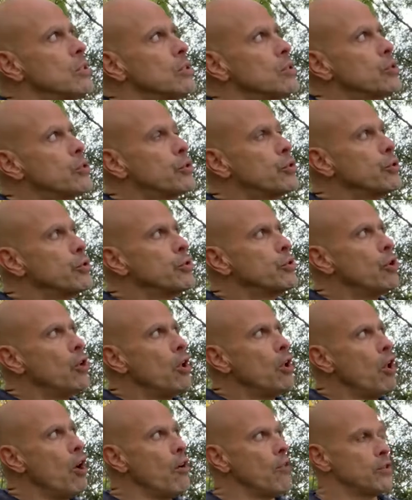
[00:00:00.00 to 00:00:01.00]
to
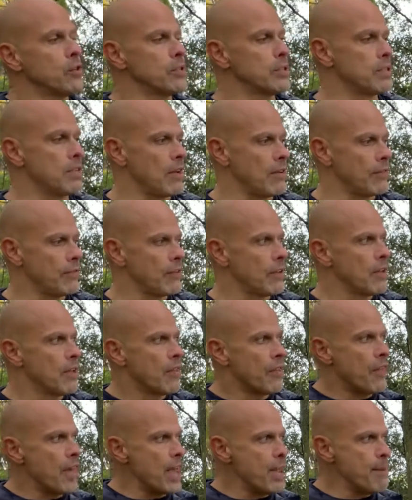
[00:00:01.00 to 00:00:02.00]
love yourself.
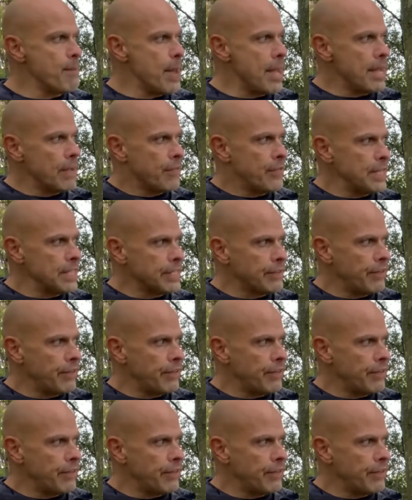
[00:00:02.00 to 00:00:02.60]
These